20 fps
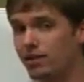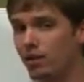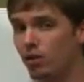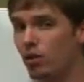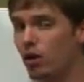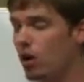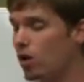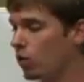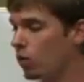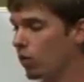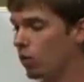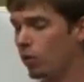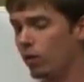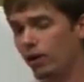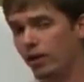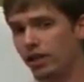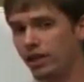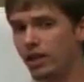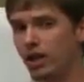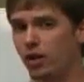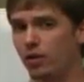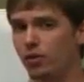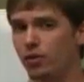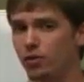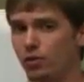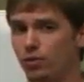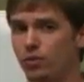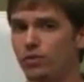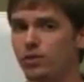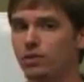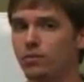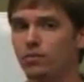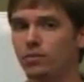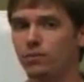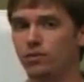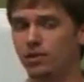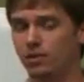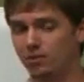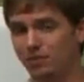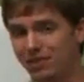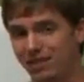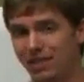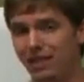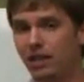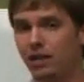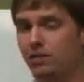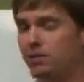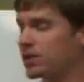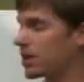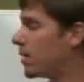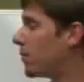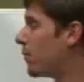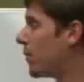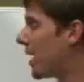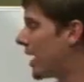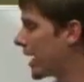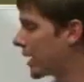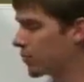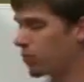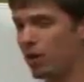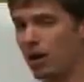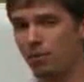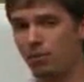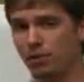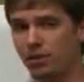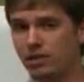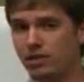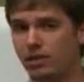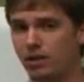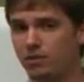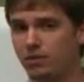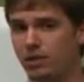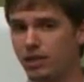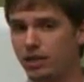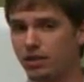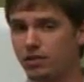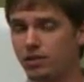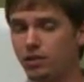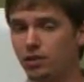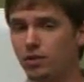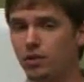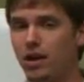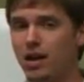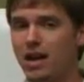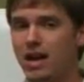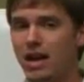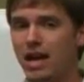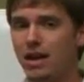So we're going to go through some tips on buying property subject to,